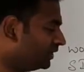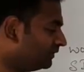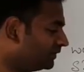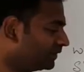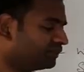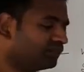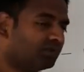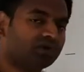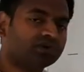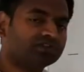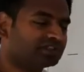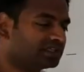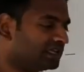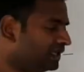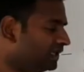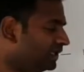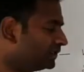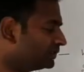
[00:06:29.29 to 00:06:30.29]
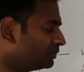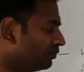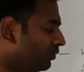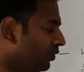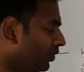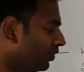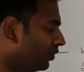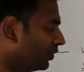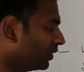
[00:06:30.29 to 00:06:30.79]
If the force is
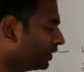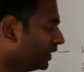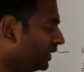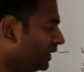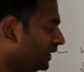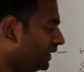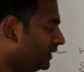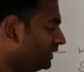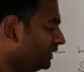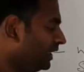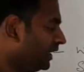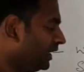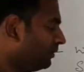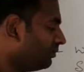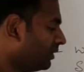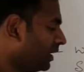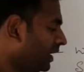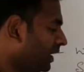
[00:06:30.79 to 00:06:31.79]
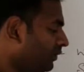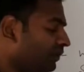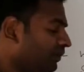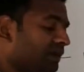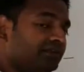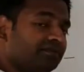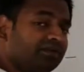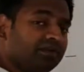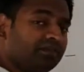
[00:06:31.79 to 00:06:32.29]
more, then my
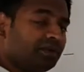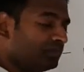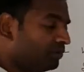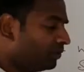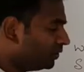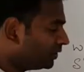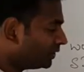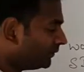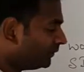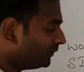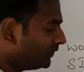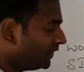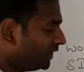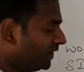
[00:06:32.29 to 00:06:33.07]
work will be more.